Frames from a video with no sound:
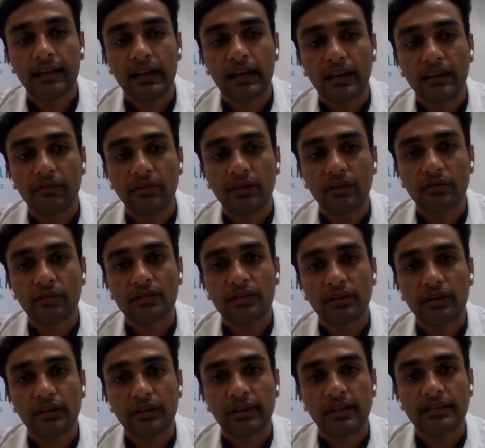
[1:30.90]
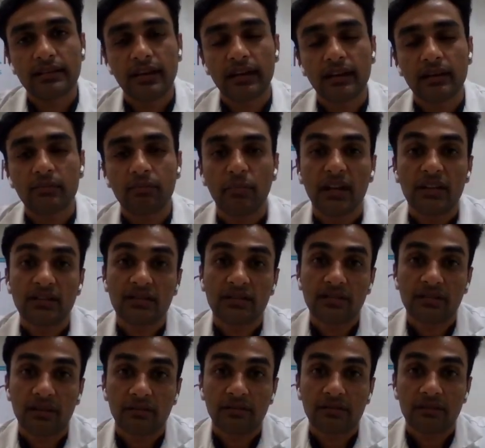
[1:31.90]
even to a certain extent, major
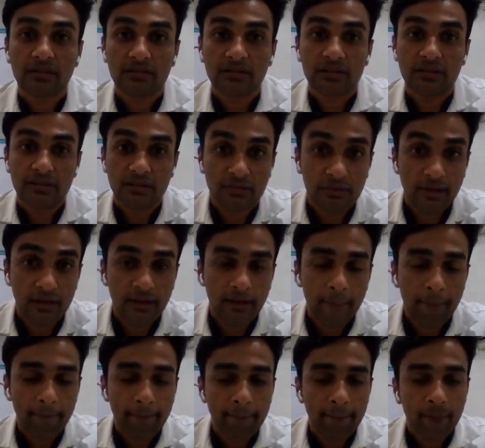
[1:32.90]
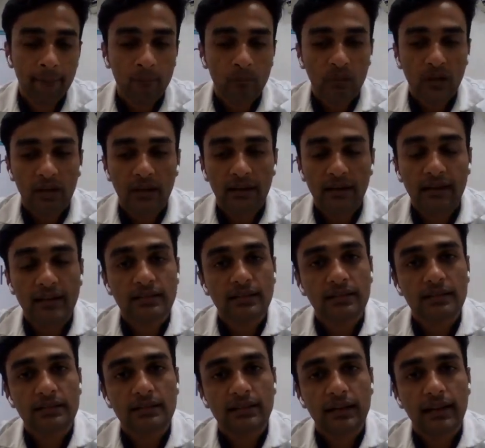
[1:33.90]
gingival surgeries as well.
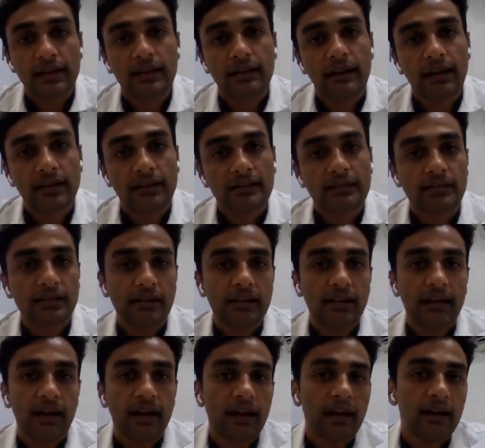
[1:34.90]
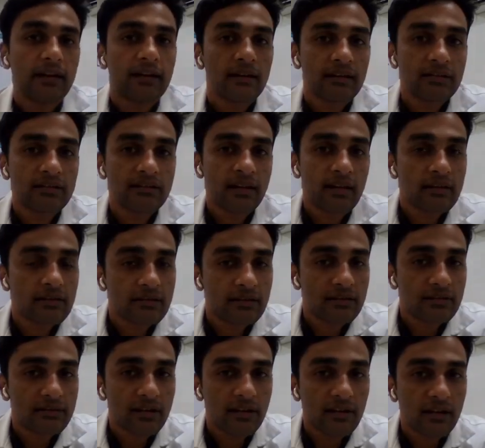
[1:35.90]
Lasers in dentistry and in general
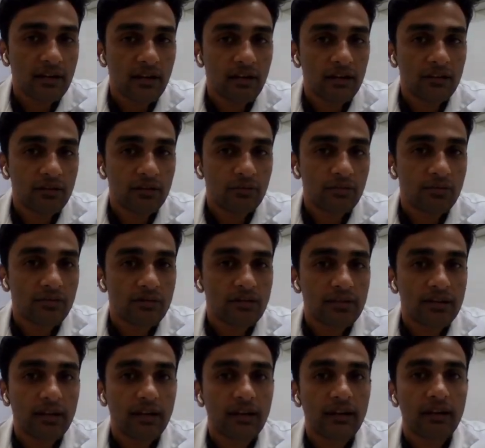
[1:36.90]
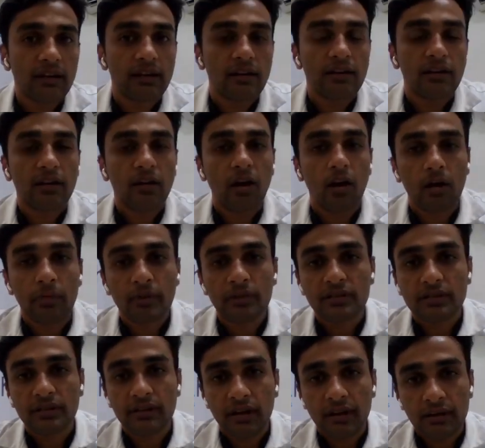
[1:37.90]
surgery are used in
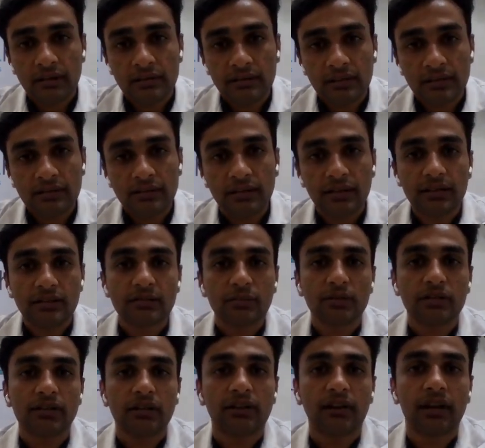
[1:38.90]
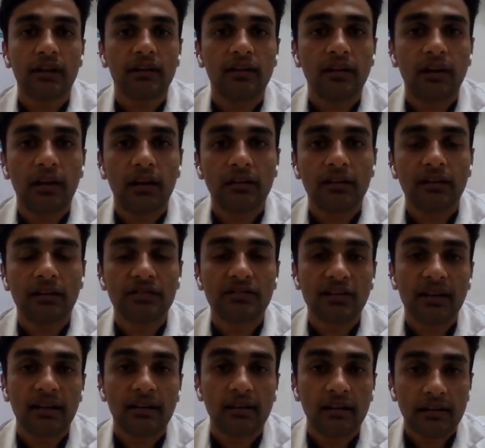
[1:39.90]
operation theatre surgeries, which are done under
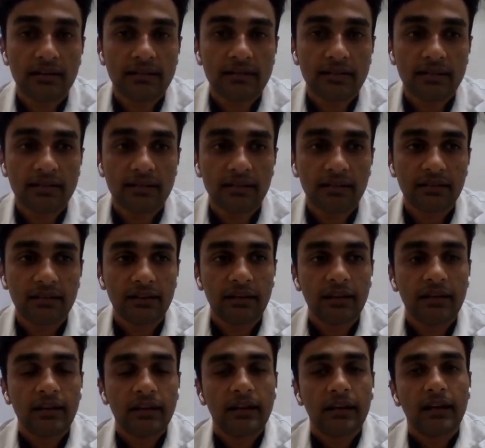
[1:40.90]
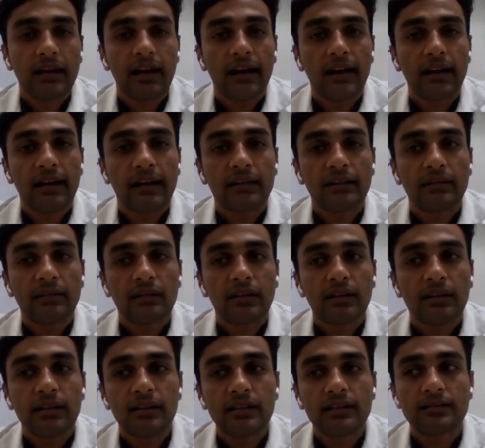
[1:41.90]
general anesthesia and
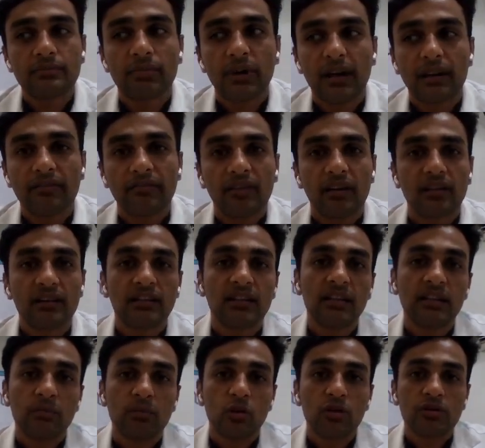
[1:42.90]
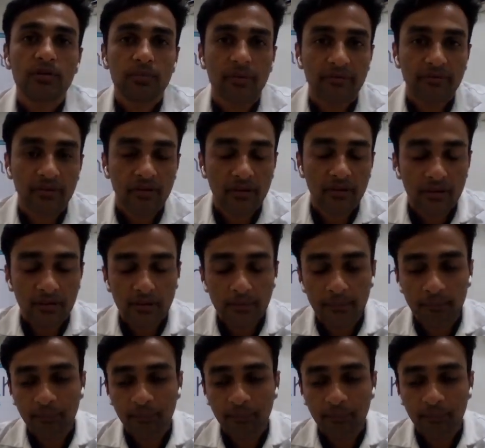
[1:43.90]
is by far the most preferred.